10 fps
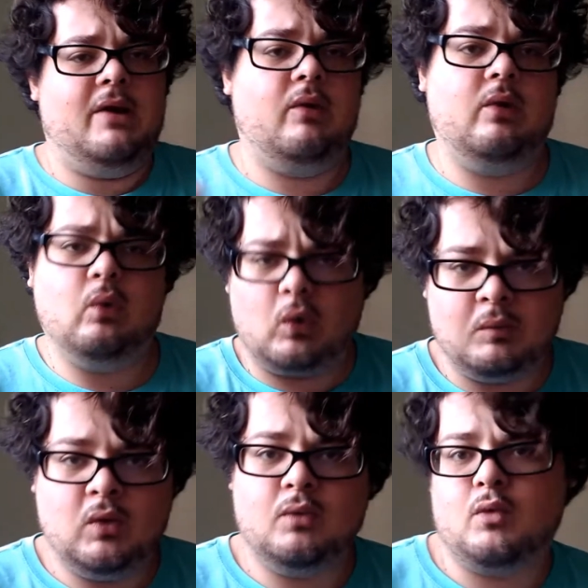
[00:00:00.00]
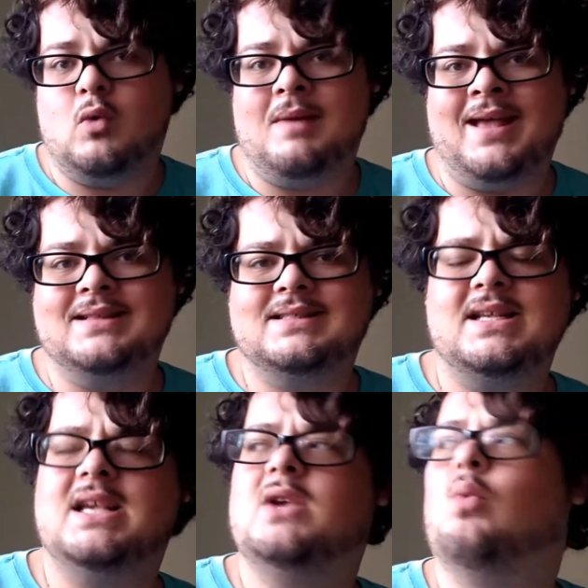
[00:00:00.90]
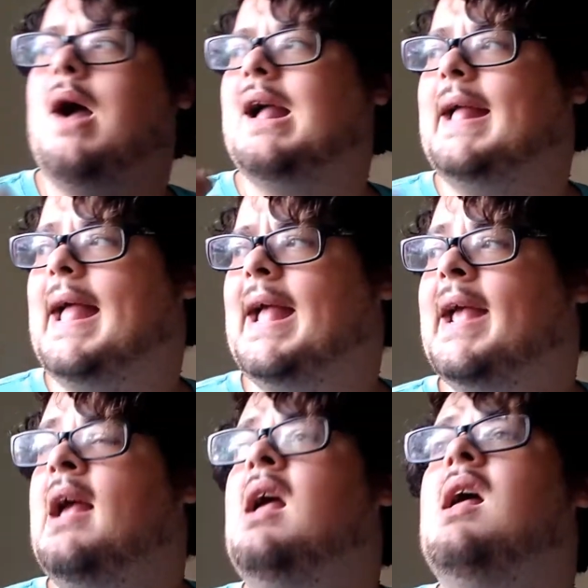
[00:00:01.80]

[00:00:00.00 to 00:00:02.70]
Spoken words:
paranormal, romancy, YA.